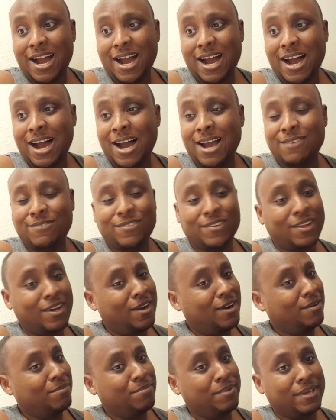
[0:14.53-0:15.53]
I've
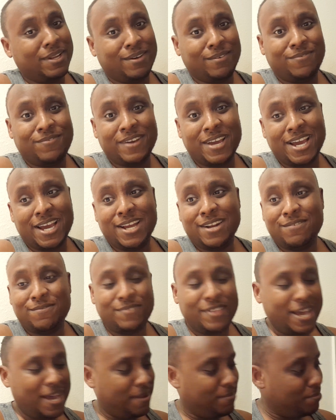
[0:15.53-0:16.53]
long been a fan of
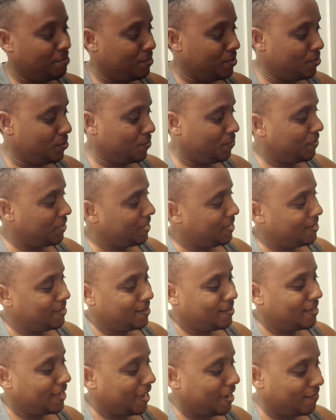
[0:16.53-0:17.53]
that movie.
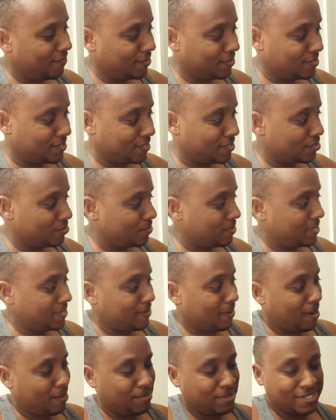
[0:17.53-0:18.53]
Ever since
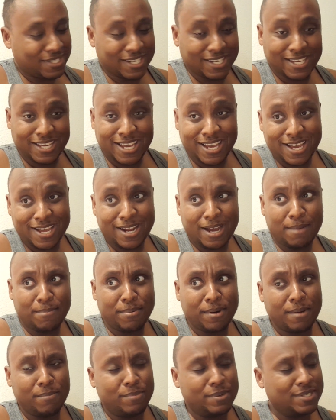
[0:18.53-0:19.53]
I was a kid, I
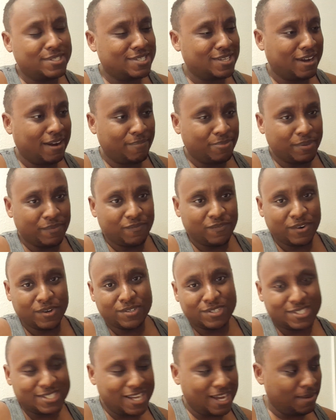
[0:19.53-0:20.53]
probably saw it the
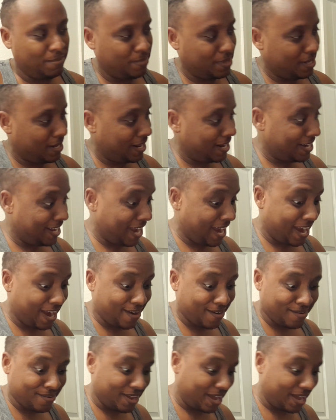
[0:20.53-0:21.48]
first time it aired.